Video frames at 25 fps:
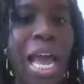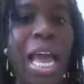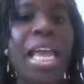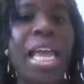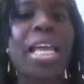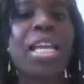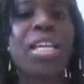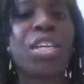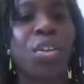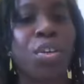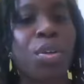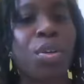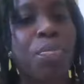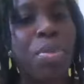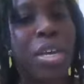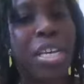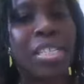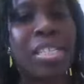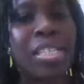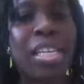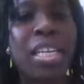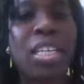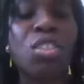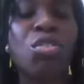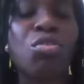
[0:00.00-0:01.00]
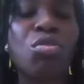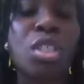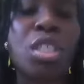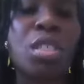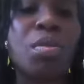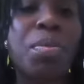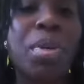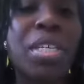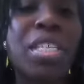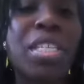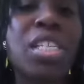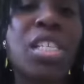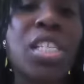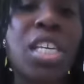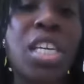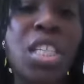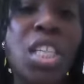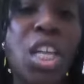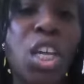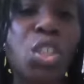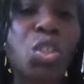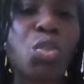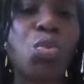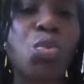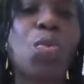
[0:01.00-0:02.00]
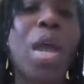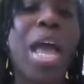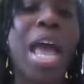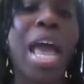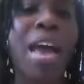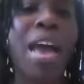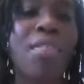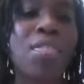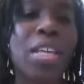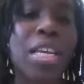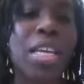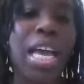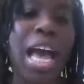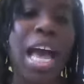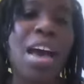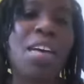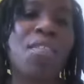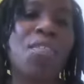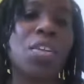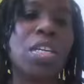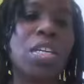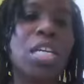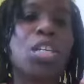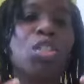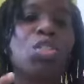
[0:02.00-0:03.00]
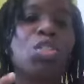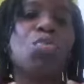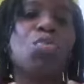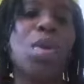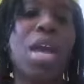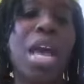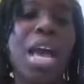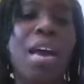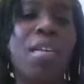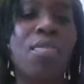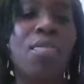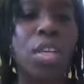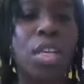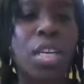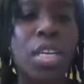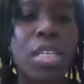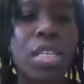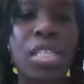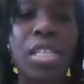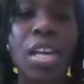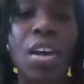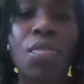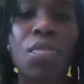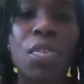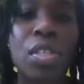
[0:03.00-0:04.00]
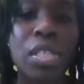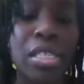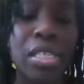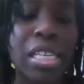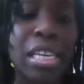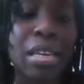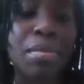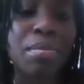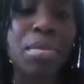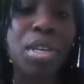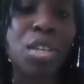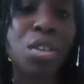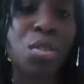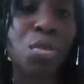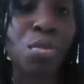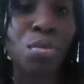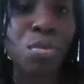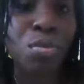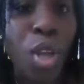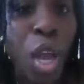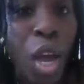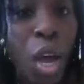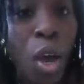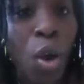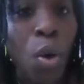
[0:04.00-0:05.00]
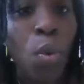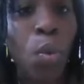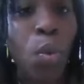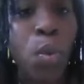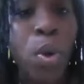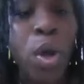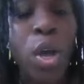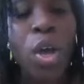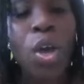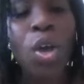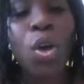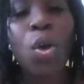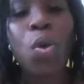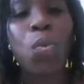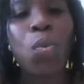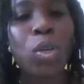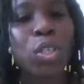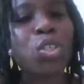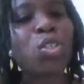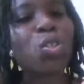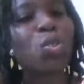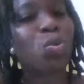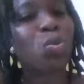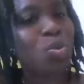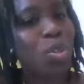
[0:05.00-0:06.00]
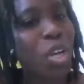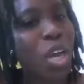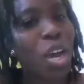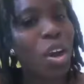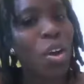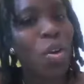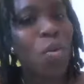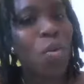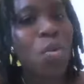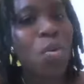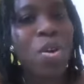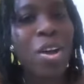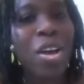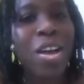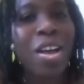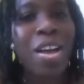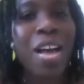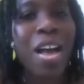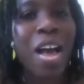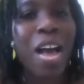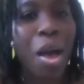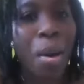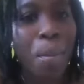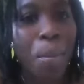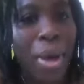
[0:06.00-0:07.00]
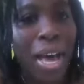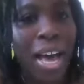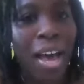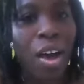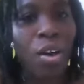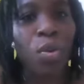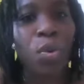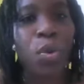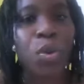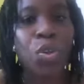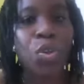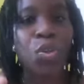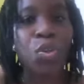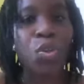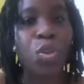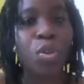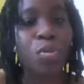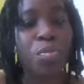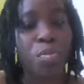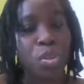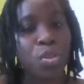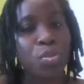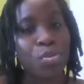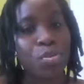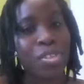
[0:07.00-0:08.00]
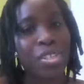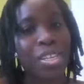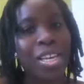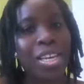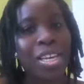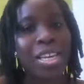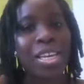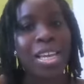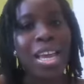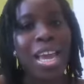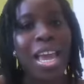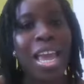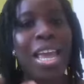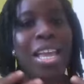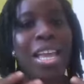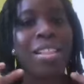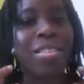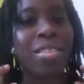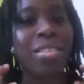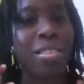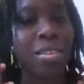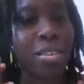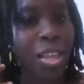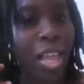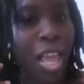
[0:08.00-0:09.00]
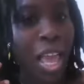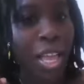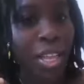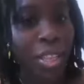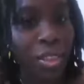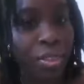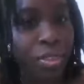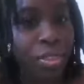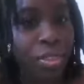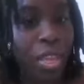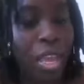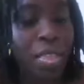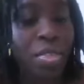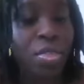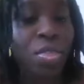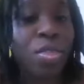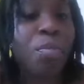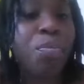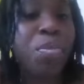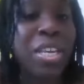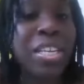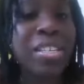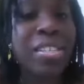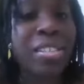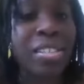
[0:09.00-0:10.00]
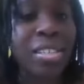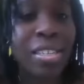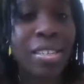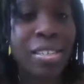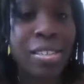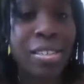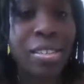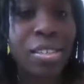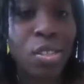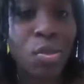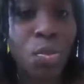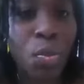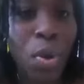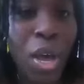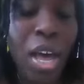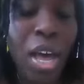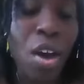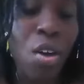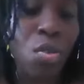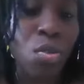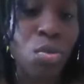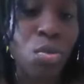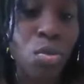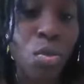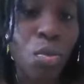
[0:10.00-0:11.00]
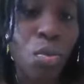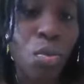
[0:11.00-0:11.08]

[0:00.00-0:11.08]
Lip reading: not in your best interest, but it's good that you have the confidence, you have the good self-esteem, and you know what you know about your music and in the business as well,